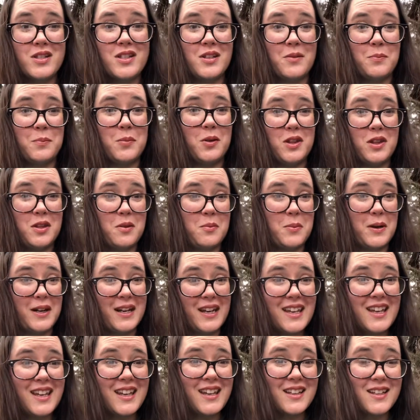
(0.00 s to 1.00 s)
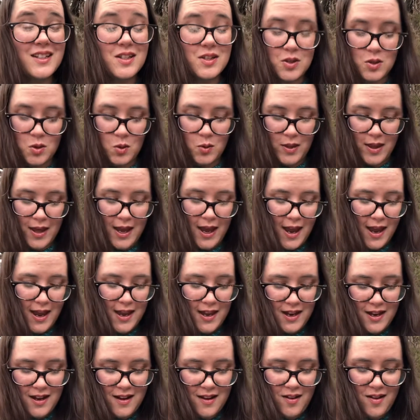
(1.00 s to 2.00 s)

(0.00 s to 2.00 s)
to put the bunny in so that